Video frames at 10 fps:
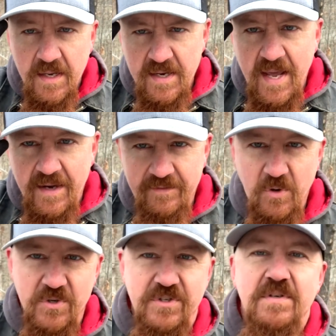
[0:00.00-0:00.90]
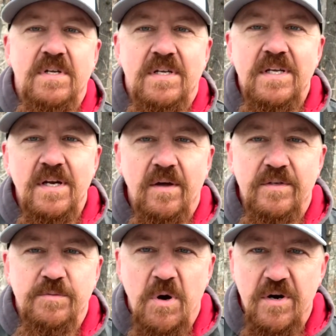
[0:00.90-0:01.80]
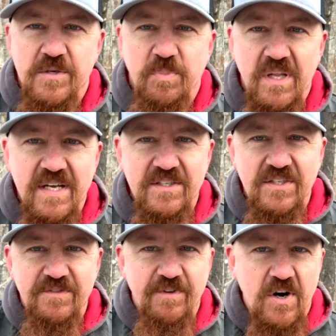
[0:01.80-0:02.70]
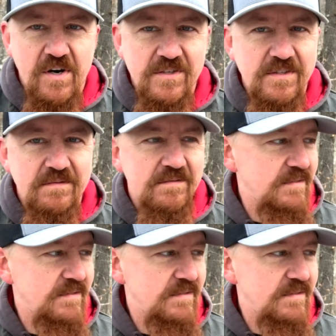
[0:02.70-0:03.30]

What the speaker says: Now of course, the smartest place as far as